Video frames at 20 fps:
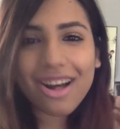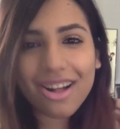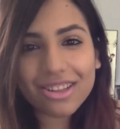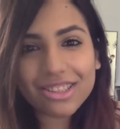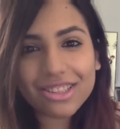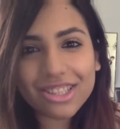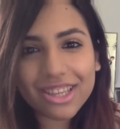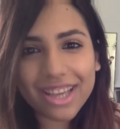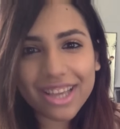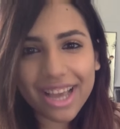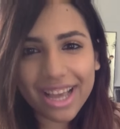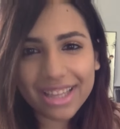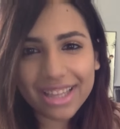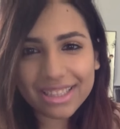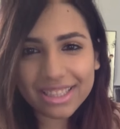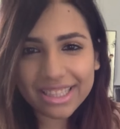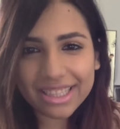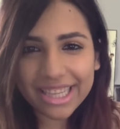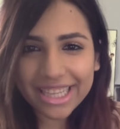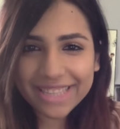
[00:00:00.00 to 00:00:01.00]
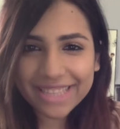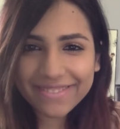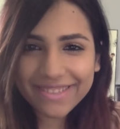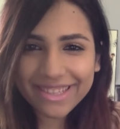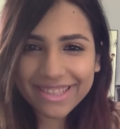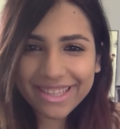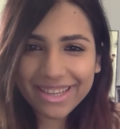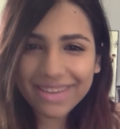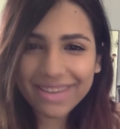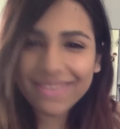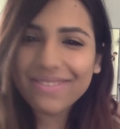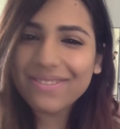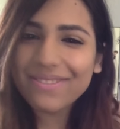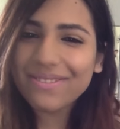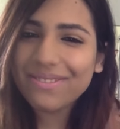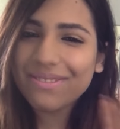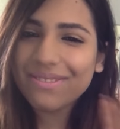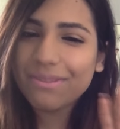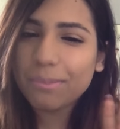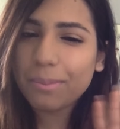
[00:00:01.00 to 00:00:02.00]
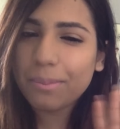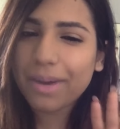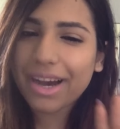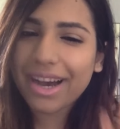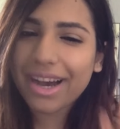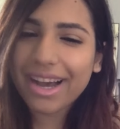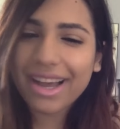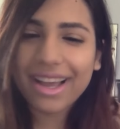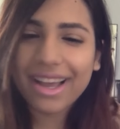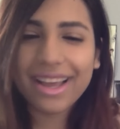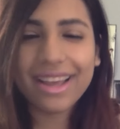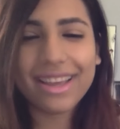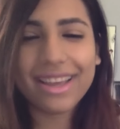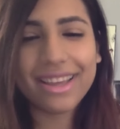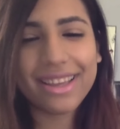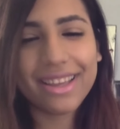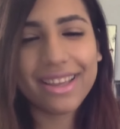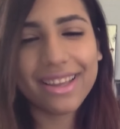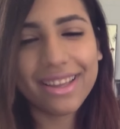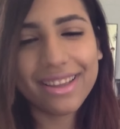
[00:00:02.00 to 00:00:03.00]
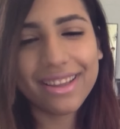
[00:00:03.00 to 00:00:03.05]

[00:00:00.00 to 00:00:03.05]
I'll see you guys in the next video. Bye.